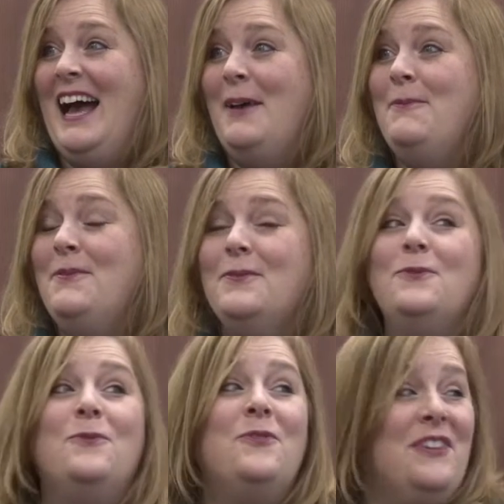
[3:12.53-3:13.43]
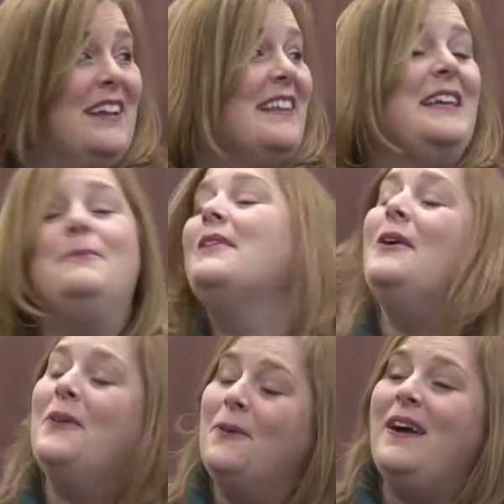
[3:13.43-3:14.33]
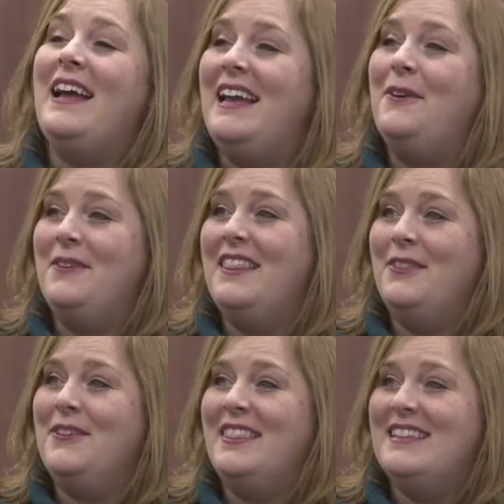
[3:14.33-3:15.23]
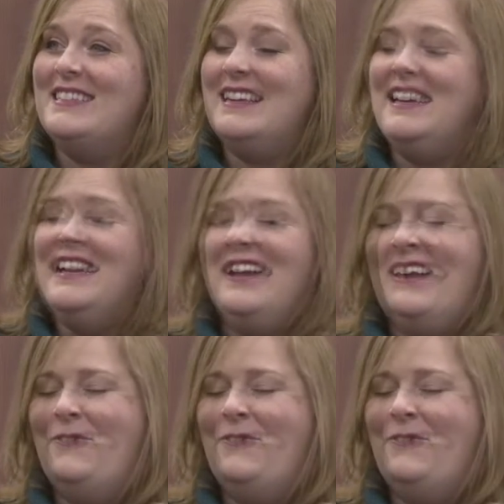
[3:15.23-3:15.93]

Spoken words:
I'm really blown away with this kid.